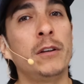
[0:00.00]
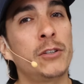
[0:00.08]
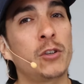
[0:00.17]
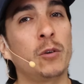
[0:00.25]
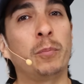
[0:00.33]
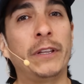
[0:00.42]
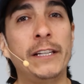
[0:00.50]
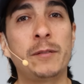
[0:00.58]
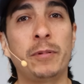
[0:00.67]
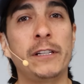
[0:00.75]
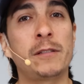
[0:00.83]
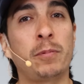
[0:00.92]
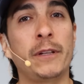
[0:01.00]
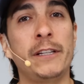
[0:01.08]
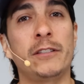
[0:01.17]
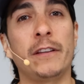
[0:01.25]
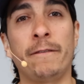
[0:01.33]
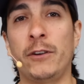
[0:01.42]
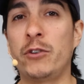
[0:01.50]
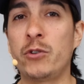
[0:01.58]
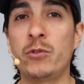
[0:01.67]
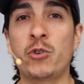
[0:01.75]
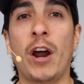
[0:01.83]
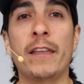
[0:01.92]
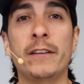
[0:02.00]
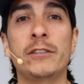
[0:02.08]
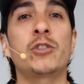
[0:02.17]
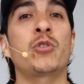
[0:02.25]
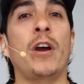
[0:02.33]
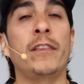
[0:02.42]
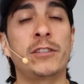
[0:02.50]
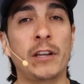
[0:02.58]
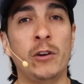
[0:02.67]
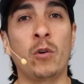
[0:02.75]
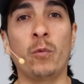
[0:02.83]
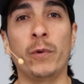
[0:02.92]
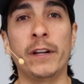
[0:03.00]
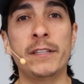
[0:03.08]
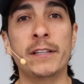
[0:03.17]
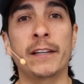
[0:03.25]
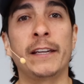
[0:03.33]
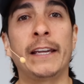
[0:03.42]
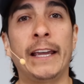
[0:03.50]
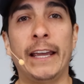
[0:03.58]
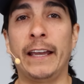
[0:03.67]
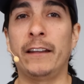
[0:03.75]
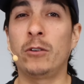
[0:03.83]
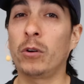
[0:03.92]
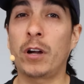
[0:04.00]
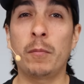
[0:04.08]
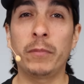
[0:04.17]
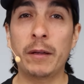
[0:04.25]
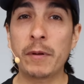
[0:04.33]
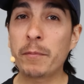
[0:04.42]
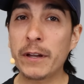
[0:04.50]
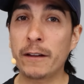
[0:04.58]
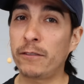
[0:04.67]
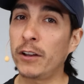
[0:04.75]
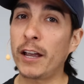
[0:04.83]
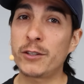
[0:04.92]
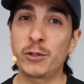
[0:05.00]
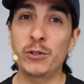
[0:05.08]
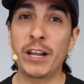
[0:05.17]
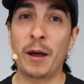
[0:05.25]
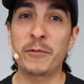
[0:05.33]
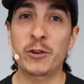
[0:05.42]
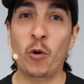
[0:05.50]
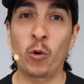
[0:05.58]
So please, if you do try this at your own risk, and don't come blaming me if you guys do damage your